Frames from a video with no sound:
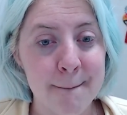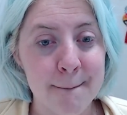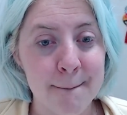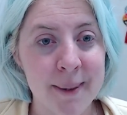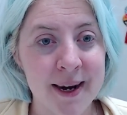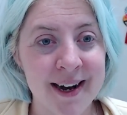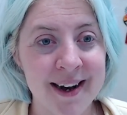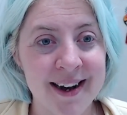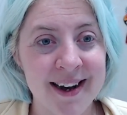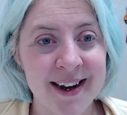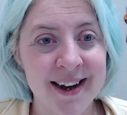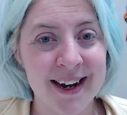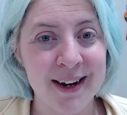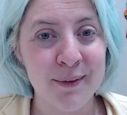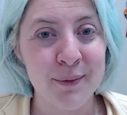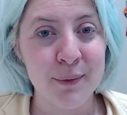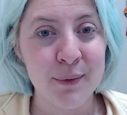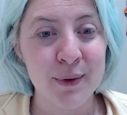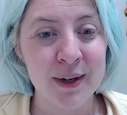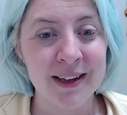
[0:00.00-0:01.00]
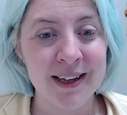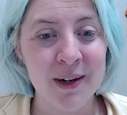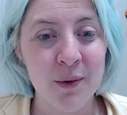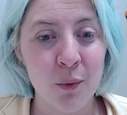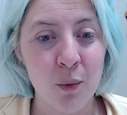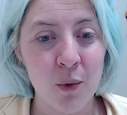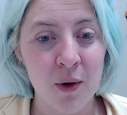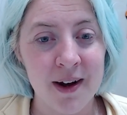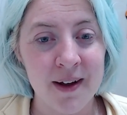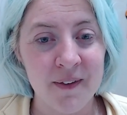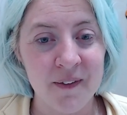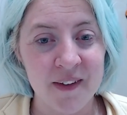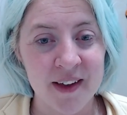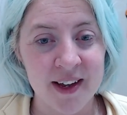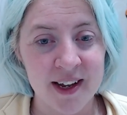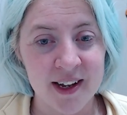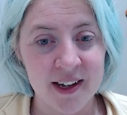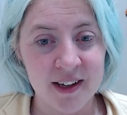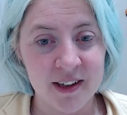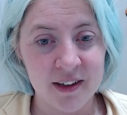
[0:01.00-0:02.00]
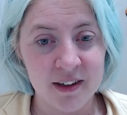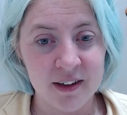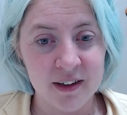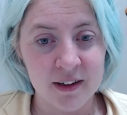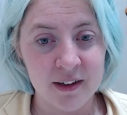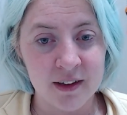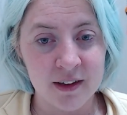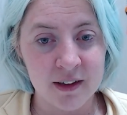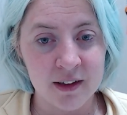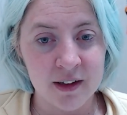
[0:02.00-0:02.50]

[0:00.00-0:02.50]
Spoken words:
but I really want this